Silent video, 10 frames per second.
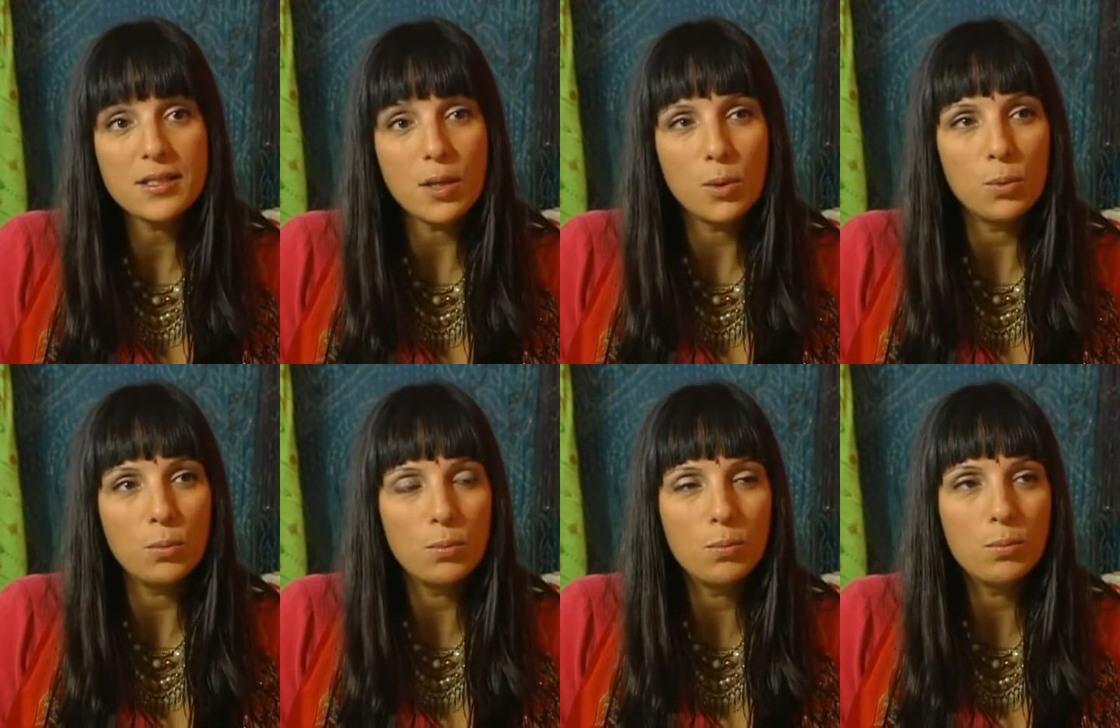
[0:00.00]

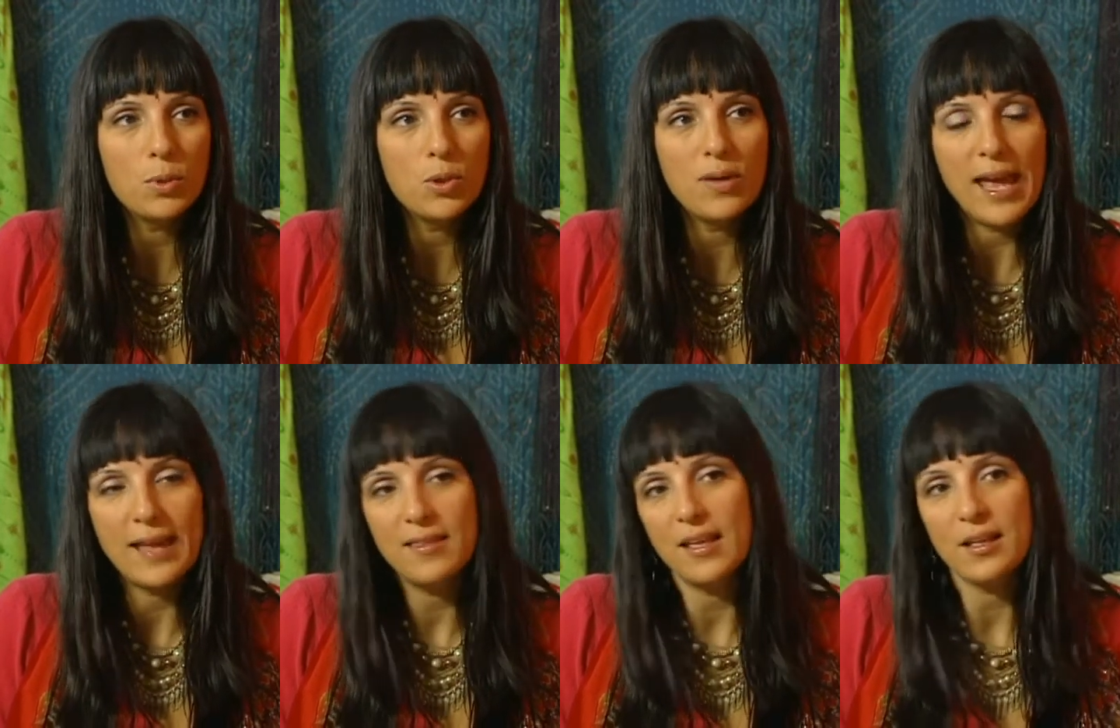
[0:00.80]
So you'd
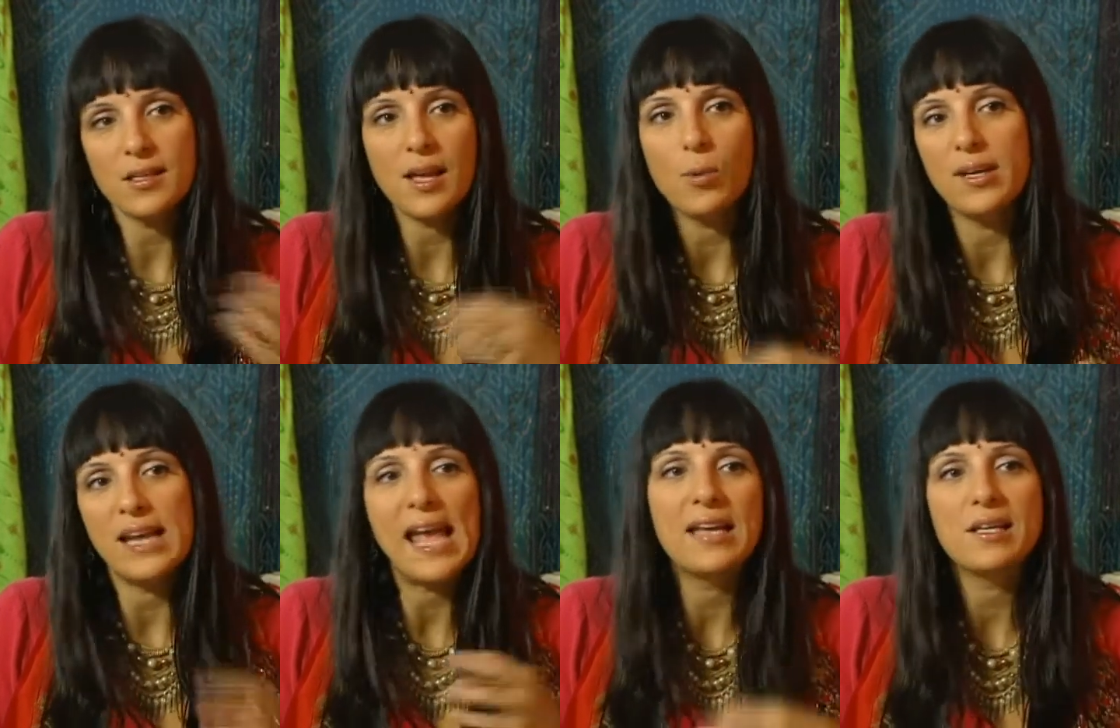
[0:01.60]
add things that would
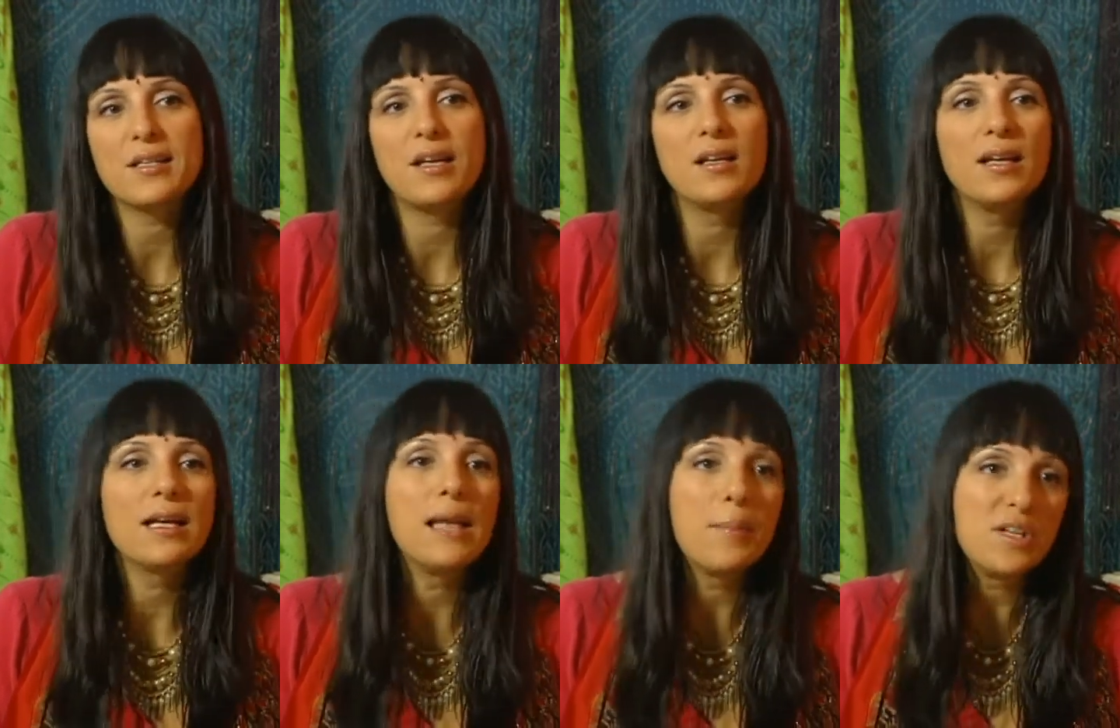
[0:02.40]
enhance that,
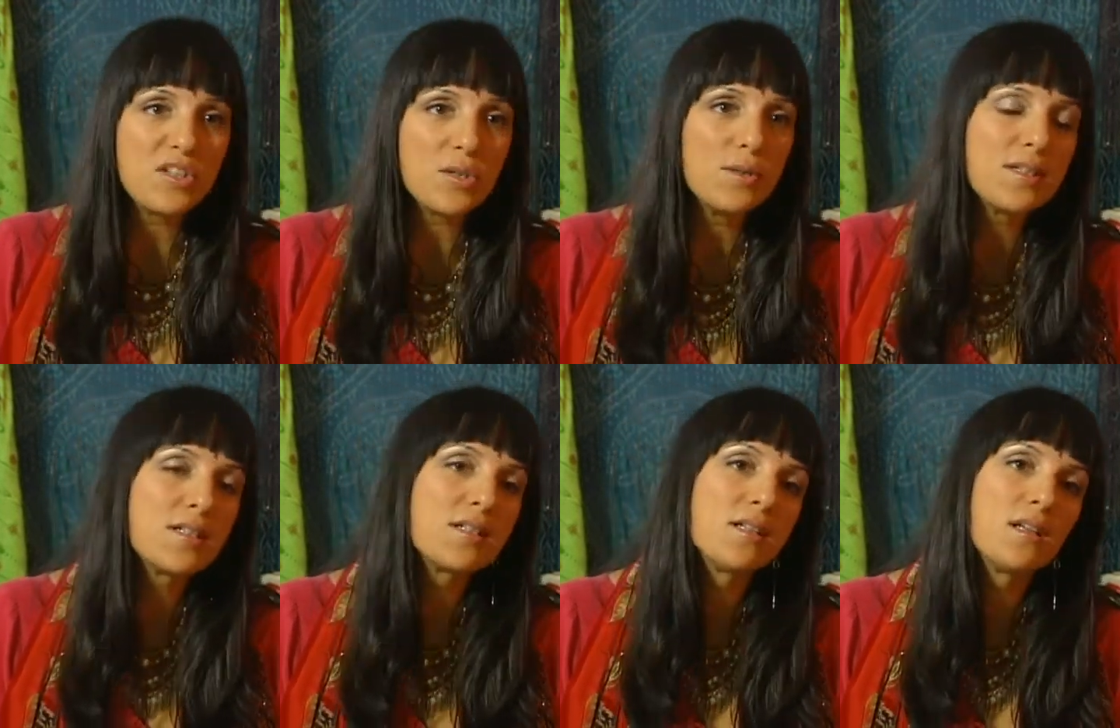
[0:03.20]
like lemon
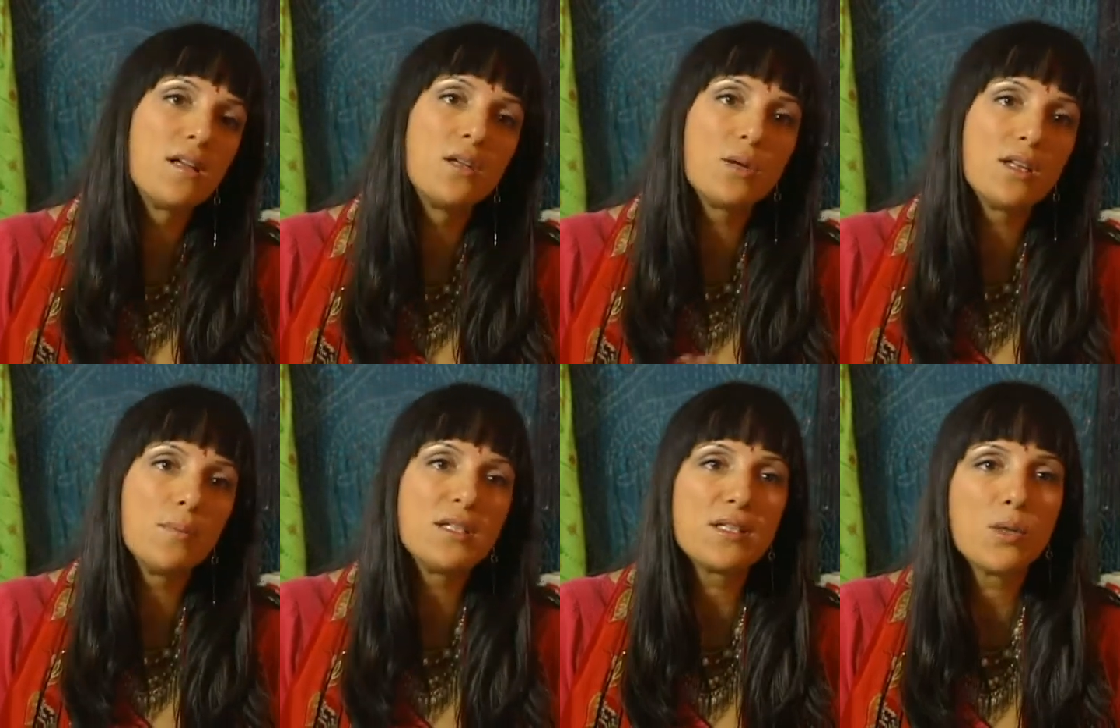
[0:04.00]
juice,
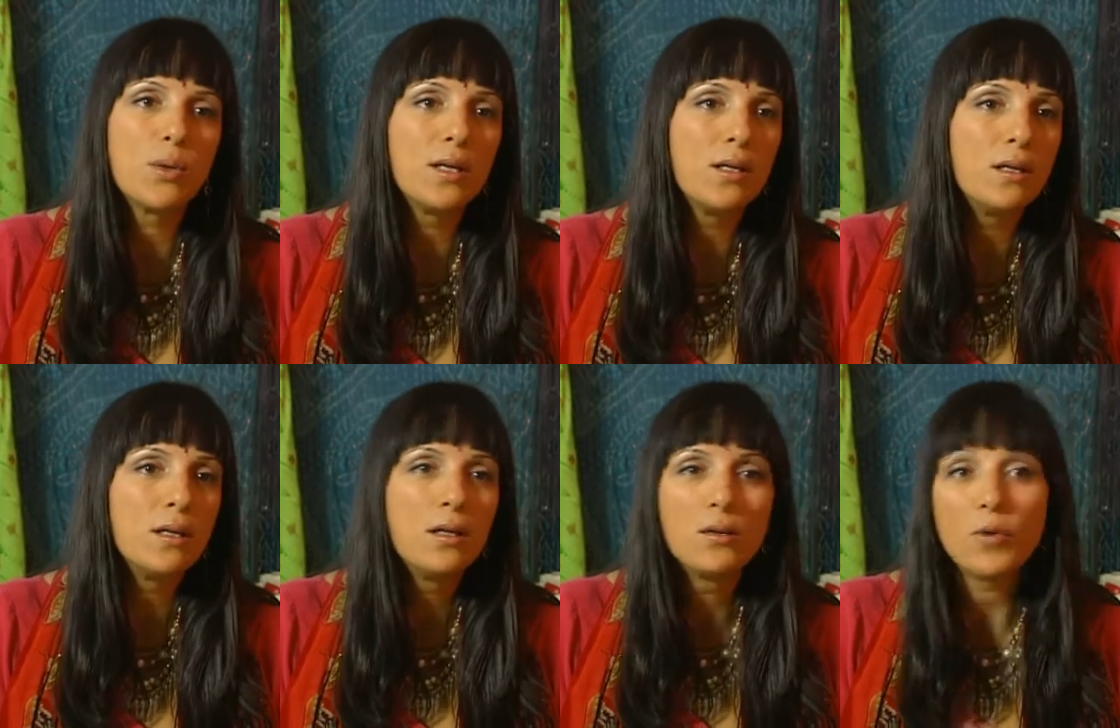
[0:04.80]
eucalyptus oil,